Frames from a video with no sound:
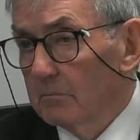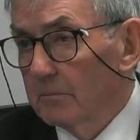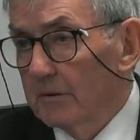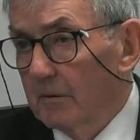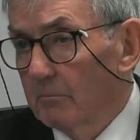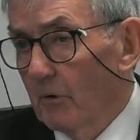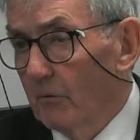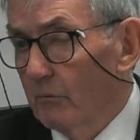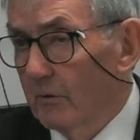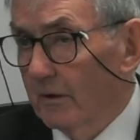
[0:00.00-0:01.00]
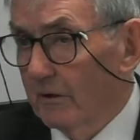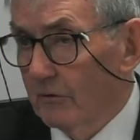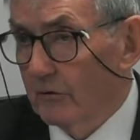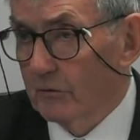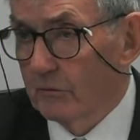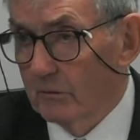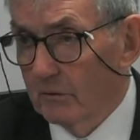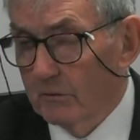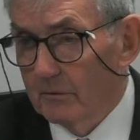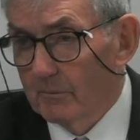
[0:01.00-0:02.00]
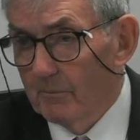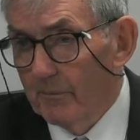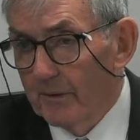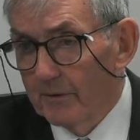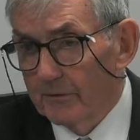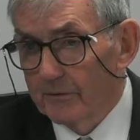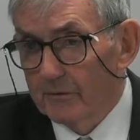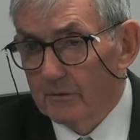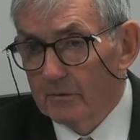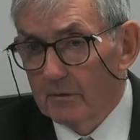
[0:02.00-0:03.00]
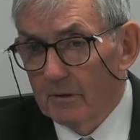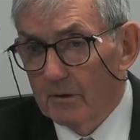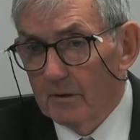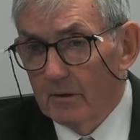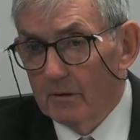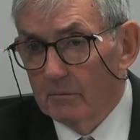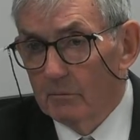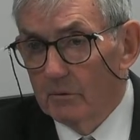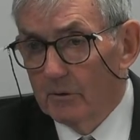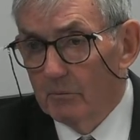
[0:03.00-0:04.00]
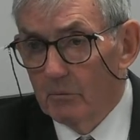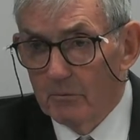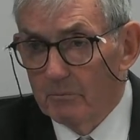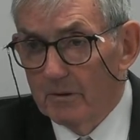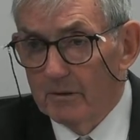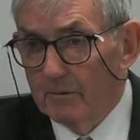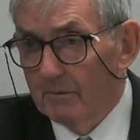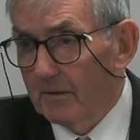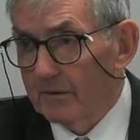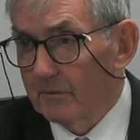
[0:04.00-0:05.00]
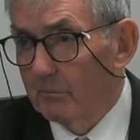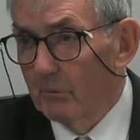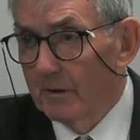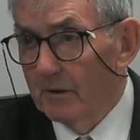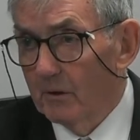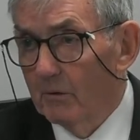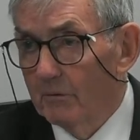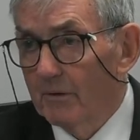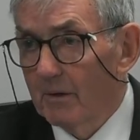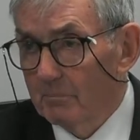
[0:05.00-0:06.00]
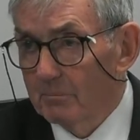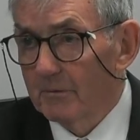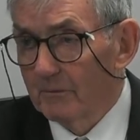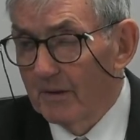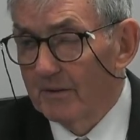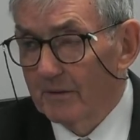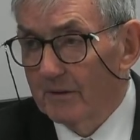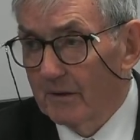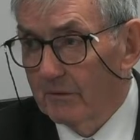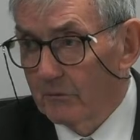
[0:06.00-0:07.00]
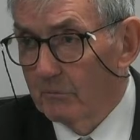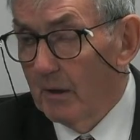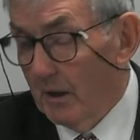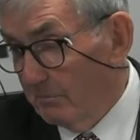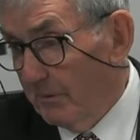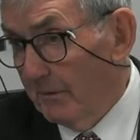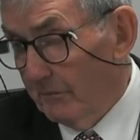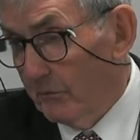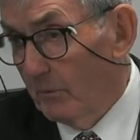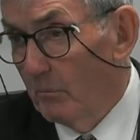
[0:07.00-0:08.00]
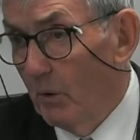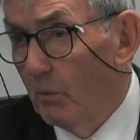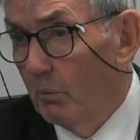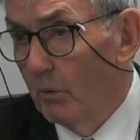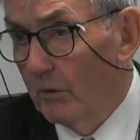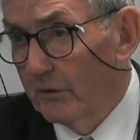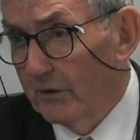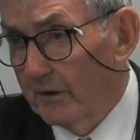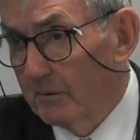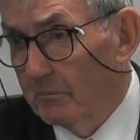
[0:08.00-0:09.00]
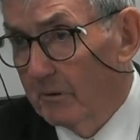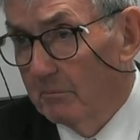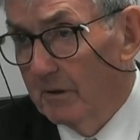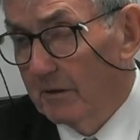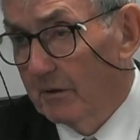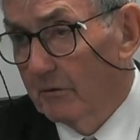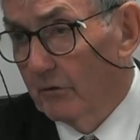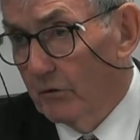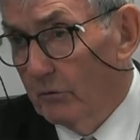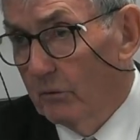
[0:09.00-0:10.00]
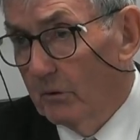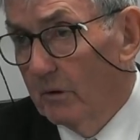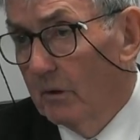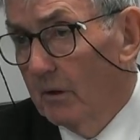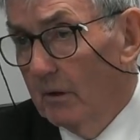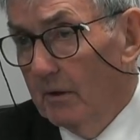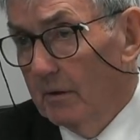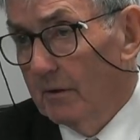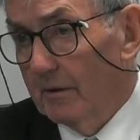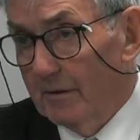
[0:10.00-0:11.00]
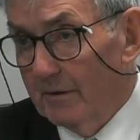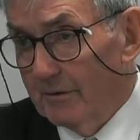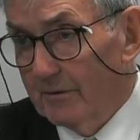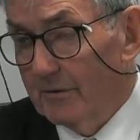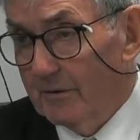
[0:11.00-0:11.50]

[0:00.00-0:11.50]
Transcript: But I'm not really sure there would be an effective way of preventing that apart from warning them and making sure that this